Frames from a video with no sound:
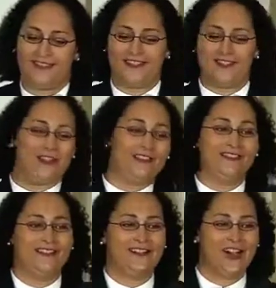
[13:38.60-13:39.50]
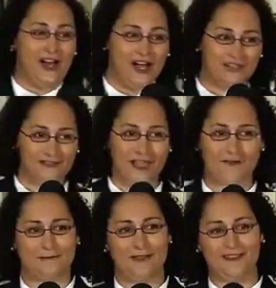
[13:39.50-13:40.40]
So all of that
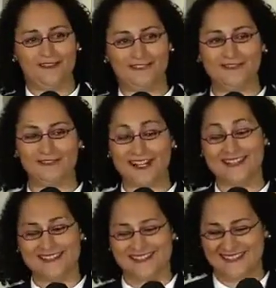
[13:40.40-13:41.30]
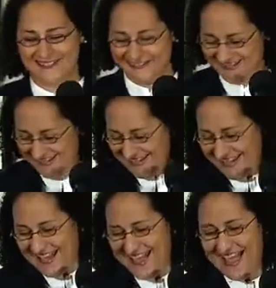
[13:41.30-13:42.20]
was a mouthful. What else is new?
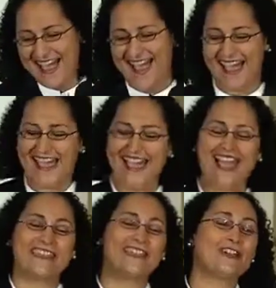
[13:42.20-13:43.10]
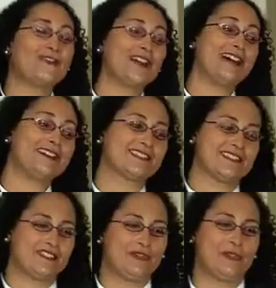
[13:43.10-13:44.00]
I think what else
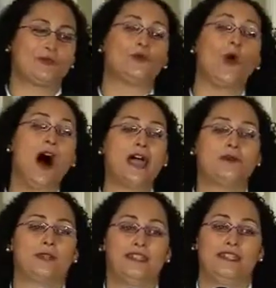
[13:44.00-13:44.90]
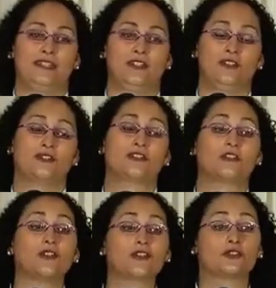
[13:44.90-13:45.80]
is new and why we need a new
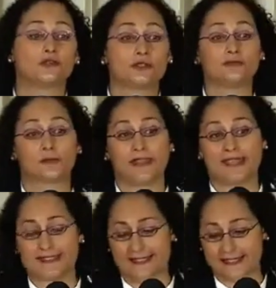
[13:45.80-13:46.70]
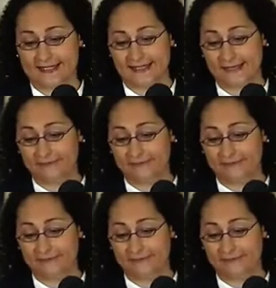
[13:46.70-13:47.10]
disclosure rule from the SEC